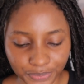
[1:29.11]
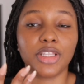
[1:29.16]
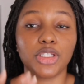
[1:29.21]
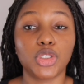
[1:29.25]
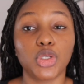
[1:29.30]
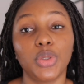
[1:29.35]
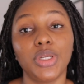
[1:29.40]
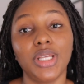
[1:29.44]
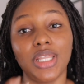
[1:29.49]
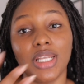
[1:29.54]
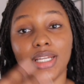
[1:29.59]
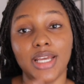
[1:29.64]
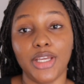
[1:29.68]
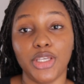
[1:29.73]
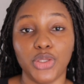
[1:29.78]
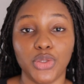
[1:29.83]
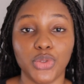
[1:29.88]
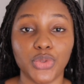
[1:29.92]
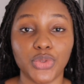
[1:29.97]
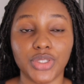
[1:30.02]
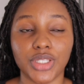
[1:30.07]
The toner that I
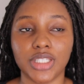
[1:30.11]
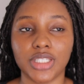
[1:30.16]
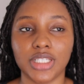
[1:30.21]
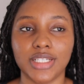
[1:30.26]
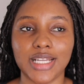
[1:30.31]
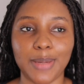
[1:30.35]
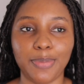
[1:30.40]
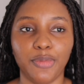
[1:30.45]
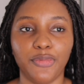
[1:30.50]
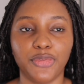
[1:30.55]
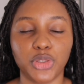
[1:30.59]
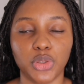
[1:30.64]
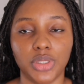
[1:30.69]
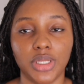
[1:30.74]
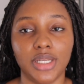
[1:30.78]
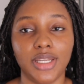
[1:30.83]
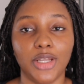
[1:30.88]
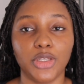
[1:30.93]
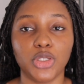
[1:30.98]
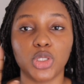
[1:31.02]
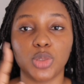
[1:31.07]
use is the type of
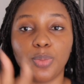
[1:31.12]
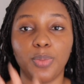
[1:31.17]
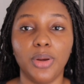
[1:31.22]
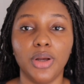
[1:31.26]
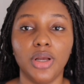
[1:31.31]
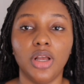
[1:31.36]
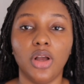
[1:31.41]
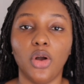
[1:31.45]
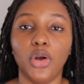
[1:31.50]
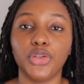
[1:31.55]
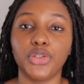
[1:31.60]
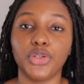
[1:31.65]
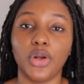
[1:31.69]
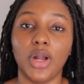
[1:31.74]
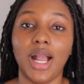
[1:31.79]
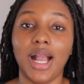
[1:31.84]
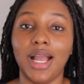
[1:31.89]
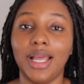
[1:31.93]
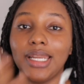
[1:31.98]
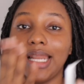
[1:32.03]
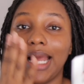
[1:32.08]
toner that you put on your
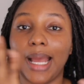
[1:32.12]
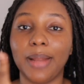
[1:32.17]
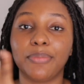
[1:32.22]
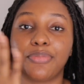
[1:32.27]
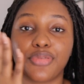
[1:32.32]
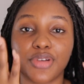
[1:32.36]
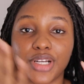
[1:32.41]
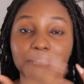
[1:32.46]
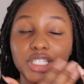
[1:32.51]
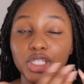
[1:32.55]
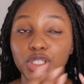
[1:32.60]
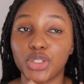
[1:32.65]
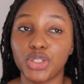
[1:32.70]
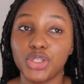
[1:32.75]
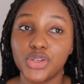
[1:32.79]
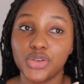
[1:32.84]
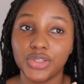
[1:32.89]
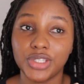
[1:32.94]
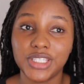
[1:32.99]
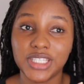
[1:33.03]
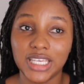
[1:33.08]
hand and press into
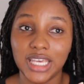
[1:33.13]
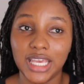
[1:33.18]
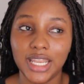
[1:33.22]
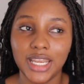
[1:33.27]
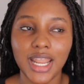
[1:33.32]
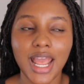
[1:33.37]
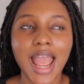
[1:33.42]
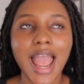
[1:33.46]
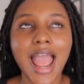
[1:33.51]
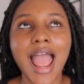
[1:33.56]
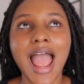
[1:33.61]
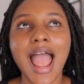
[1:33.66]
your skin.